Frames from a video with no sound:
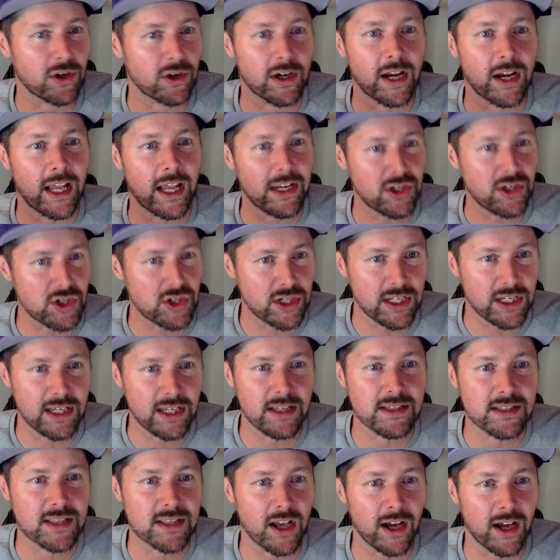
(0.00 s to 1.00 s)
an HD
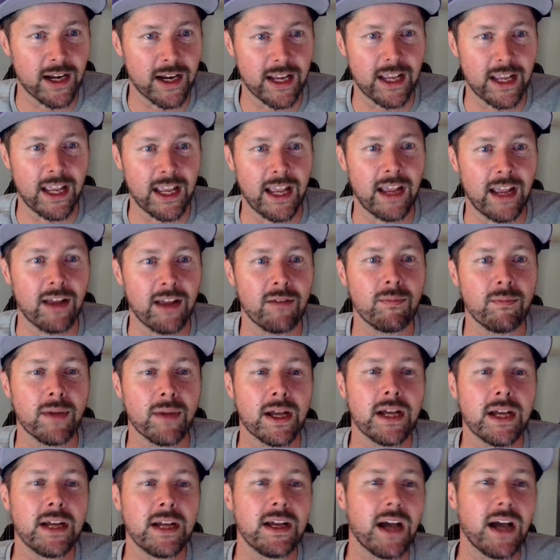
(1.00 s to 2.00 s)
Sonic game
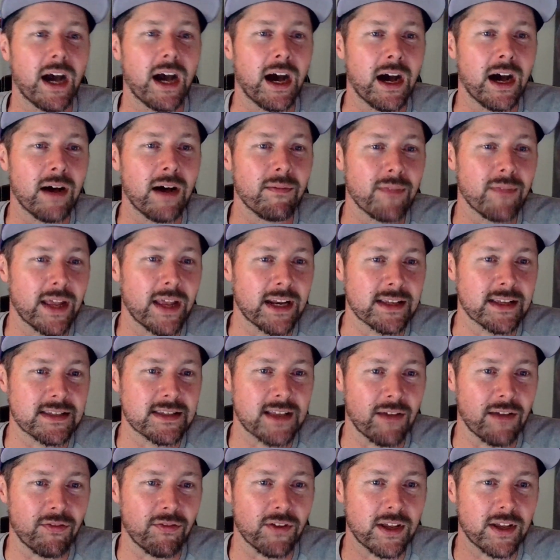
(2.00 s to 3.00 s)
that is
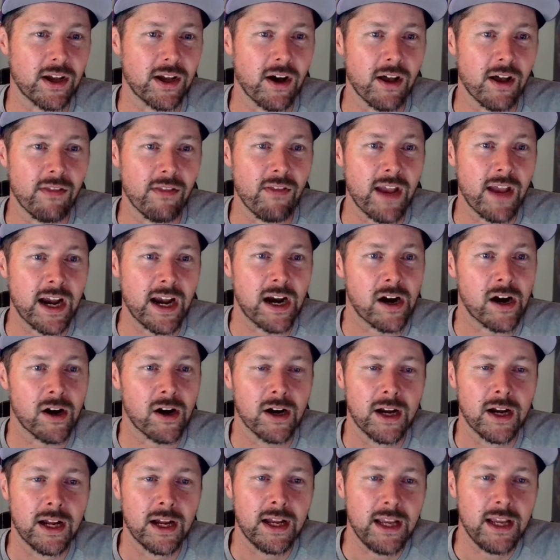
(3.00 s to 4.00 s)
definitely on
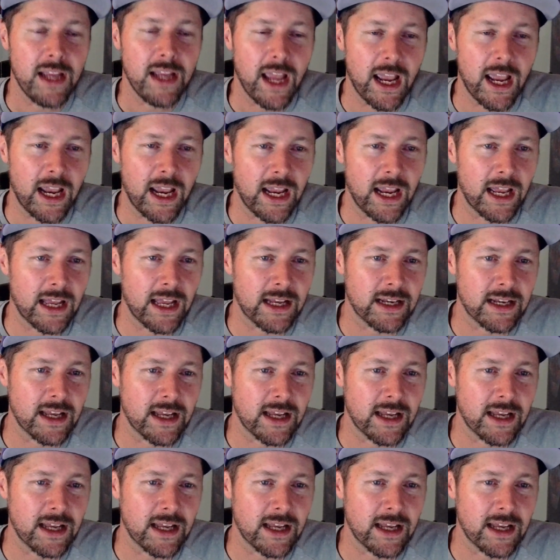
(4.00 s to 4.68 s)
there. And